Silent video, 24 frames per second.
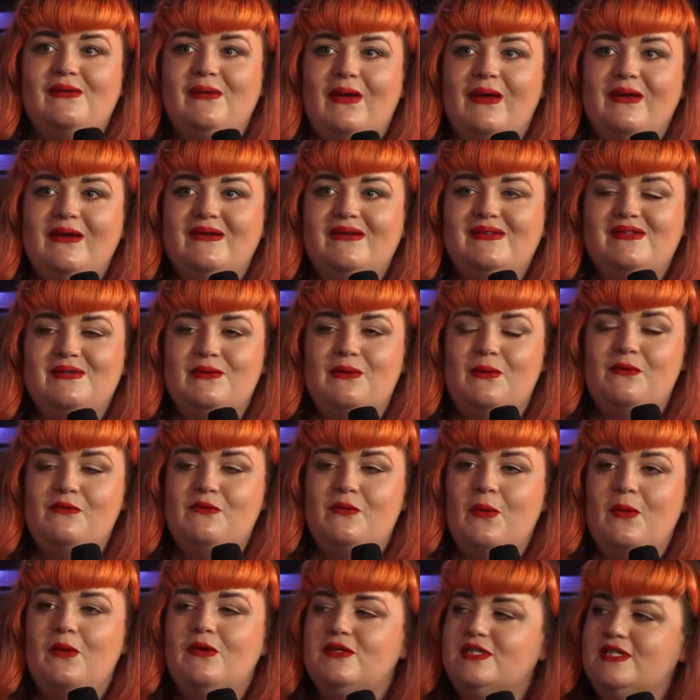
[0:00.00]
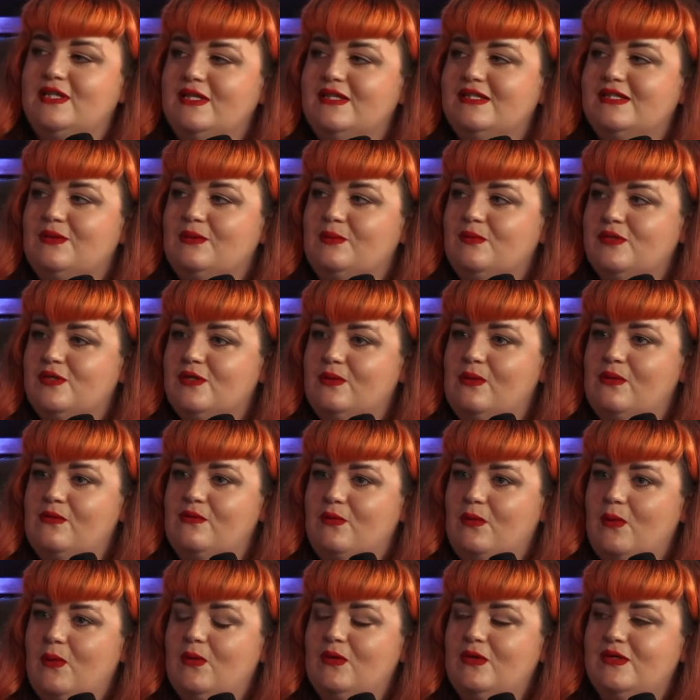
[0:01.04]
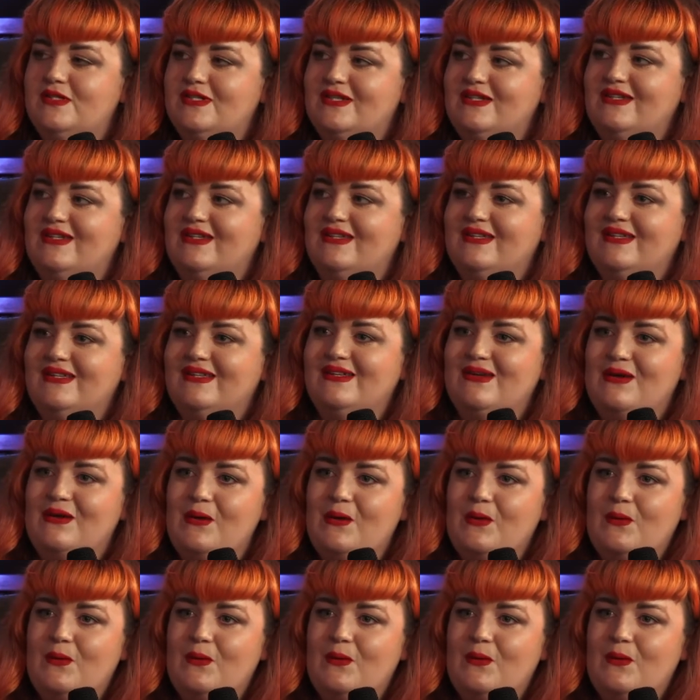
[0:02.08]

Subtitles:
like to look forward to and something to look forward to and